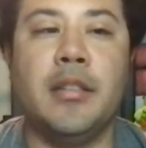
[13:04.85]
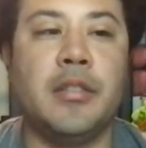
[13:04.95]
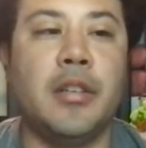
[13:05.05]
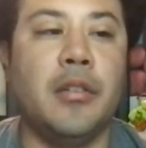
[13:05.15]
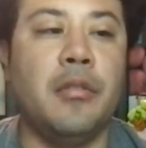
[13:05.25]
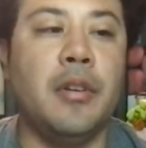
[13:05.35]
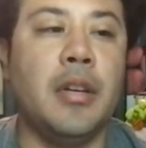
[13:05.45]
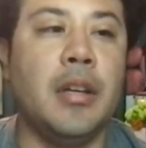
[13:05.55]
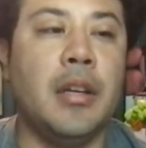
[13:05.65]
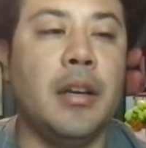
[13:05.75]
And so
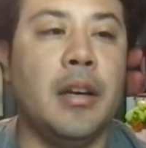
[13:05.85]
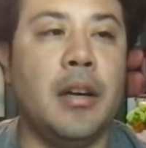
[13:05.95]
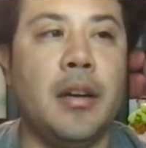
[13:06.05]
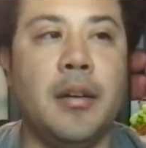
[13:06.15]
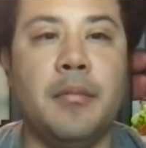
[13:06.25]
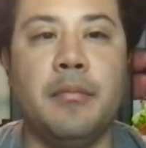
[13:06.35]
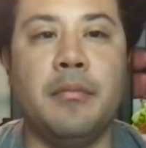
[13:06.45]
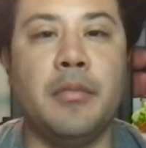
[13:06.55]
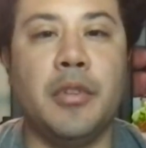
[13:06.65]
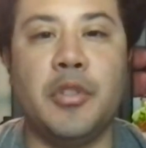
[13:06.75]
um,
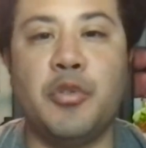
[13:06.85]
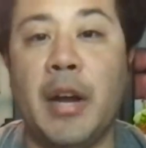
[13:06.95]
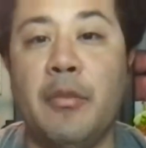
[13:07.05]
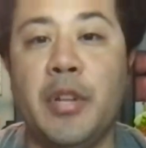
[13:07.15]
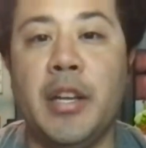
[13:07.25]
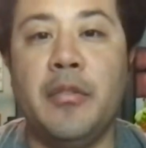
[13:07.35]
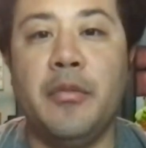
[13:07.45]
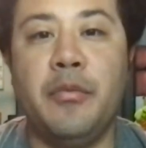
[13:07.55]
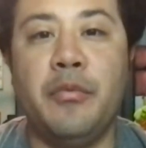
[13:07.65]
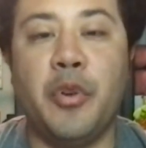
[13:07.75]

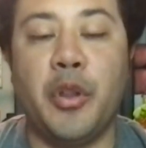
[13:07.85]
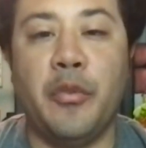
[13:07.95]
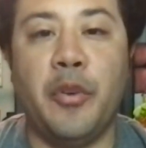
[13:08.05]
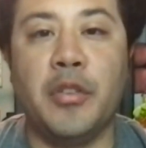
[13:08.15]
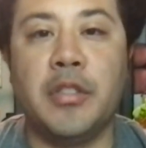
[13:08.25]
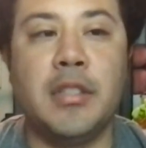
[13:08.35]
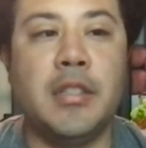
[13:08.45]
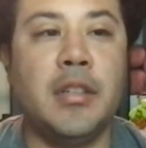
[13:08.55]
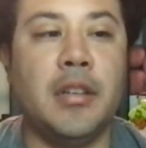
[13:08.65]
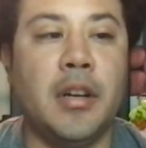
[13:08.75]
traveling for the fall
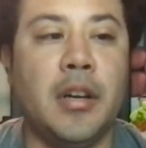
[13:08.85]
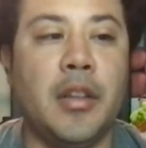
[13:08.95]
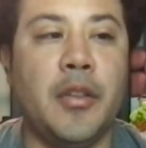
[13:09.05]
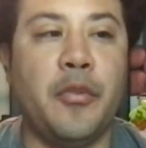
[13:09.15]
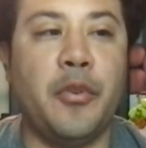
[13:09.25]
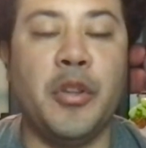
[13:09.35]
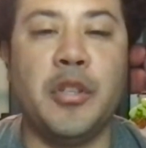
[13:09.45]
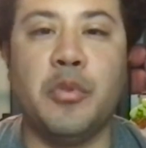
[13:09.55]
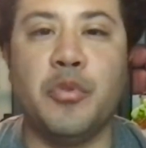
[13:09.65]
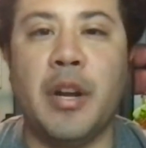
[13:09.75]
season, the
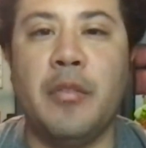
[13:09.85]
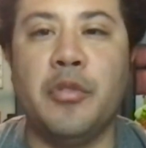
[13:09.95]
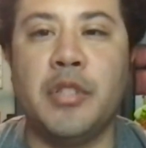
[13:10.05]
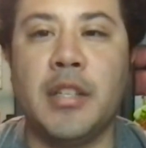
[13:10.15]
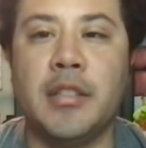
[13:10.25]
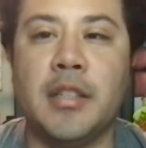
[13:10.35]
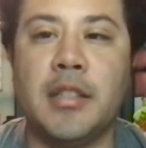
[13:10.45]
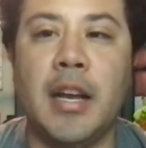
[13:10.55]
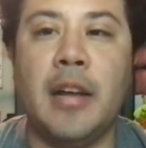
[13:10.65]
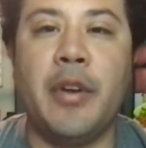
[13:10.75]
furthest we'll travel is like
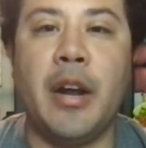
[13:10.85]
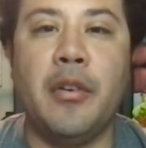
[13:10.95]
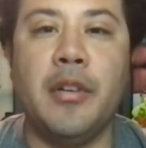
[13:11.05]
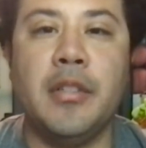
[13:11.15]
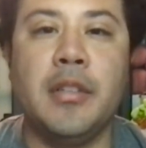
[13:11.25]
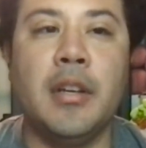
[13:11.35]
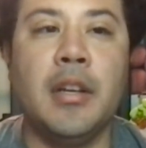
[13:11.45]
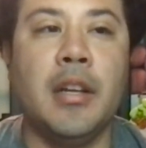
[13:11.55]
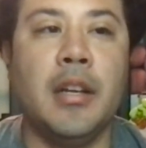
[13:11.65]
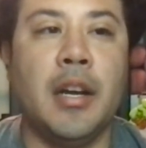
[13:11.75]
6.5 hours.
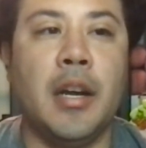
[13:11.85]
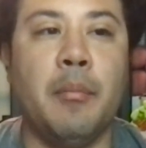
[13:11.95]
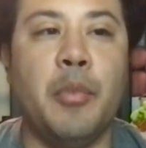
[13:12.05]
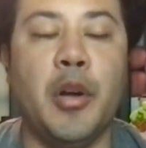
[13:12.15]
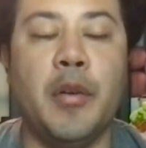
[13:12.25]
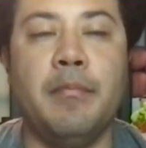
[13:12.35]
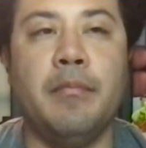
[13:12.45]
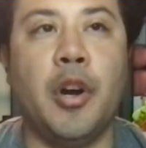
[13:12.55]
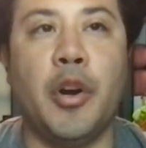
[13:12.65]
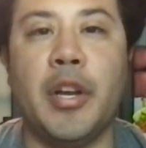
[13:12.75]
But
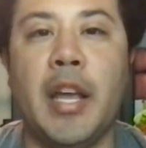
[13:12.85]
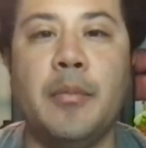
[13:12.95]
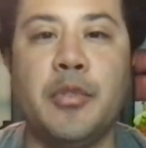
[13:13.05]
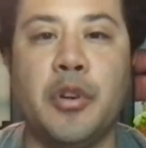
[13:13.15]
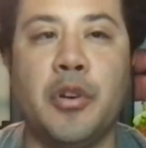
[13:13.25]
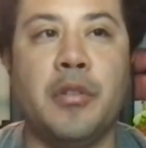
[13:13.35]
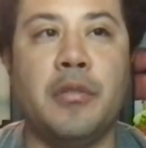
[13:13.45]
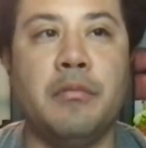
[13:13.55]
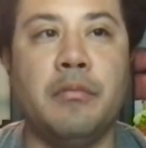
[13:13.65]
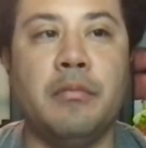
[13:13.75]
our games
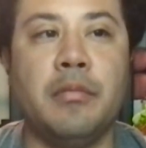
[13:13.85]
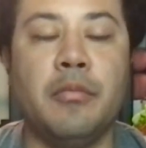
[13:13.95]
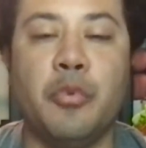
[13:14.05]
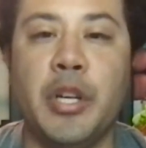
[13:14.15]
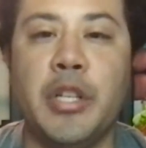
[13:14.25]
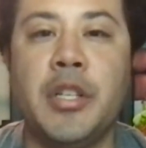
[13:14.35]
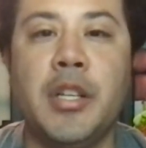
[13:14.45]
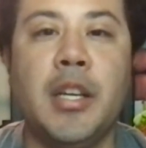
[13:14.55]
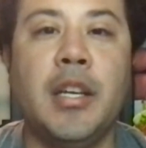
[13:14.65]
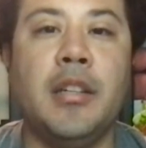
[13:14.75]
are
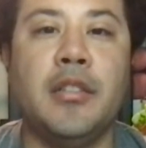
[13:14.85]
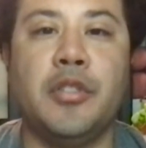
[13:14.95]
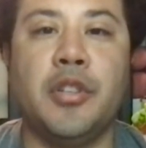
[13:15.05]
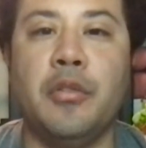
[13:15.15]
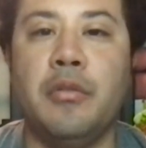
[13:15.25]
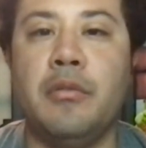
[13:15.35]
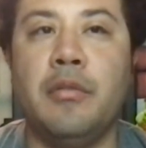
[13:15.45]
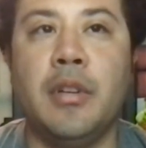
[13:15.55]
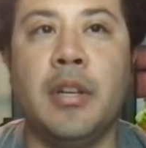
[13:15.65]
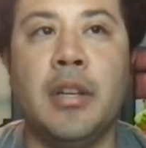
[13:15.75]
regionally, so
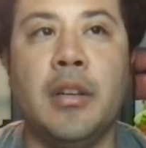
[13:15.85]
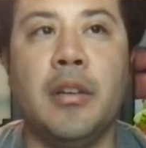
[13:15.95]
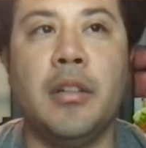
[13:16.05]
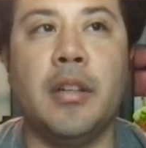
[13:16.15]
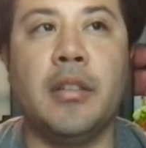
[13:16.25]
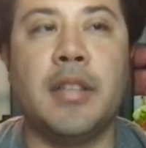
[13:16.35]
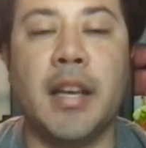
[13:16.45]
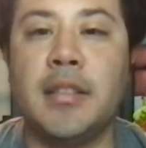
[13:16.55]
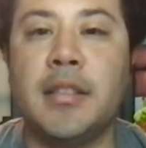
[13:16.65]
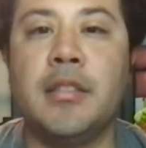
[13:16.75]

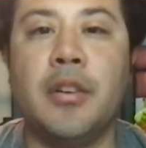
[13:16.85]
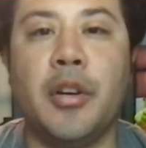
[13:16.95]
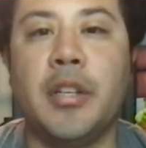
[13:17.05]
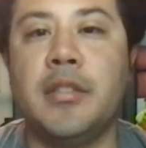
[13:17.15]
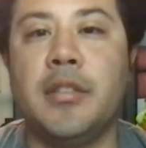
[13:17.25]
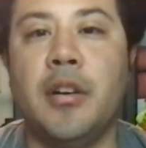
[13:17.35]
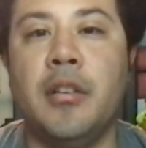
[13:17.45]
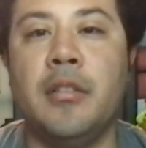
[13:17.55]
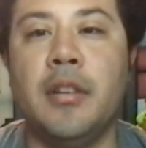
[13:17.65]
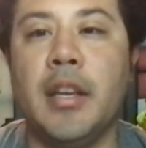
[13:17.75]
Texas,
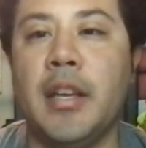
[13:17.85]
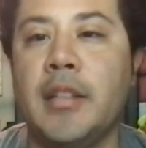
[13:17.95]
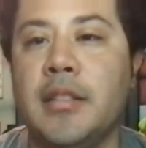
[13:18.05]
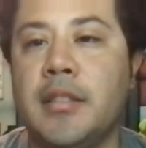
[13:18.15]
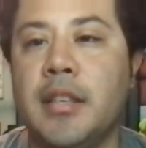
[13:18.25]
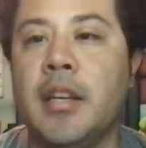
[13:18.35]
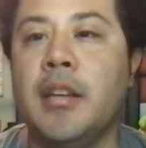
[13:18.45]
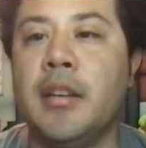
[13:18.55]
Arkansas, and Kansas City.